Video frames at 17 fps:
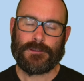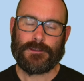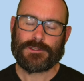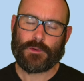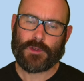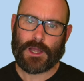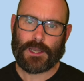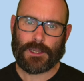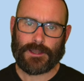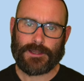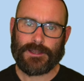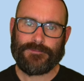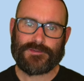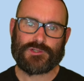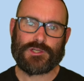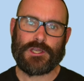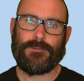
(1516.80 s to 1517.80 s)
So we've got a
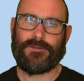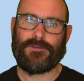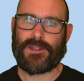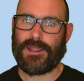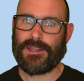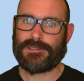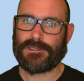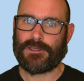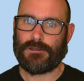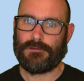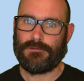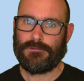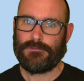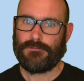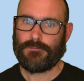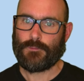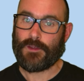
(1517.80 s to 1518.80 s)
live stream of data.
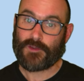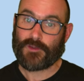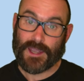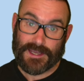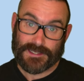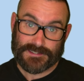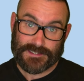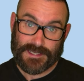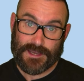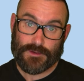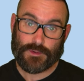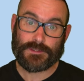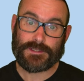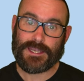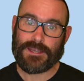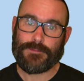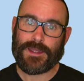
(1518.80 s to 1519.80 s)
We've
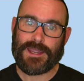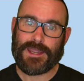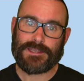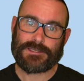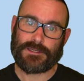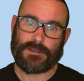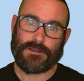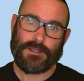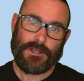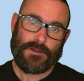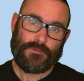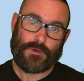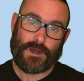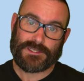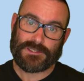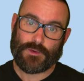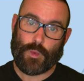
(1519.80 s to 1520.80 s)
ksqlDB to
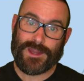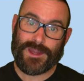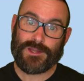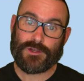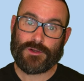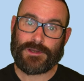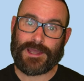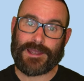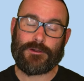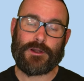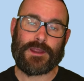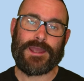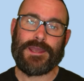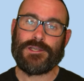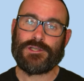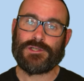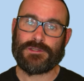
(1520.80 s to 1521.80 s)
write a windowed
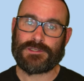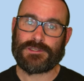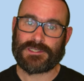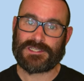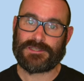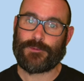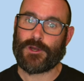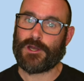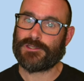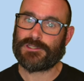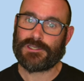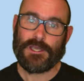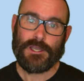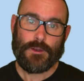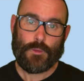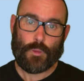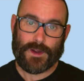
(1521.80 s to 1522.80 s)
aggregation to spot
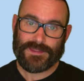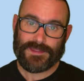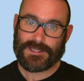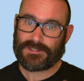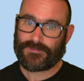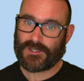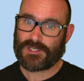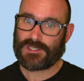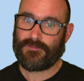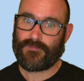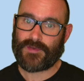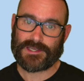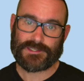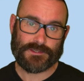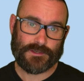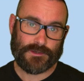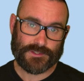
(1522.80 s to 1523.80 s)
when these fishing
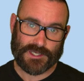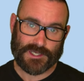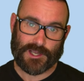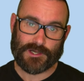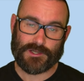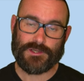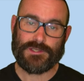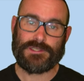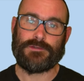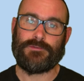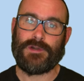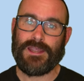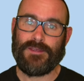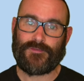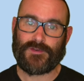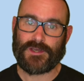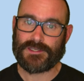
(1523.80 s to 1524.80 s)
vessels are close to
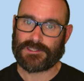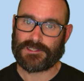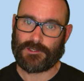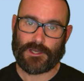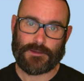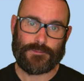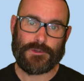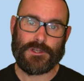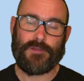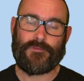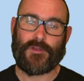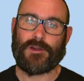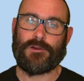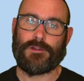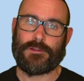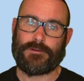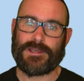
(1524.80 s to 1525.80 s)
reefers and not moving
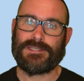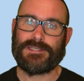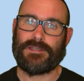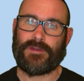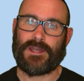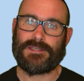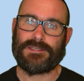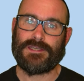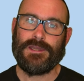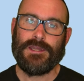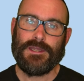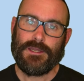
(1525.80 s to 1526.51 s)
and all the rest of it.